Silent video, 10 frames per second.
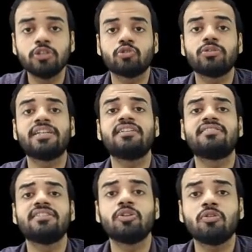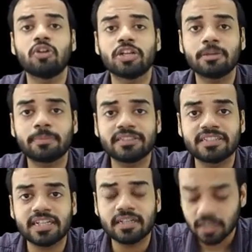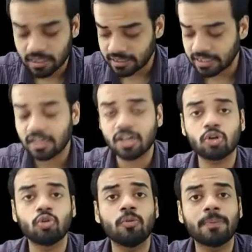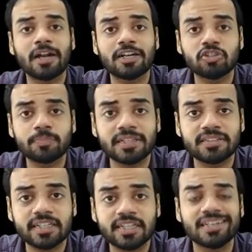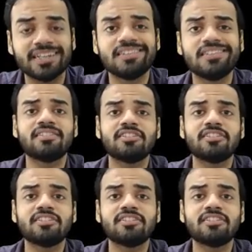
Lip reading: So there is zero water present, there are no plants present. This is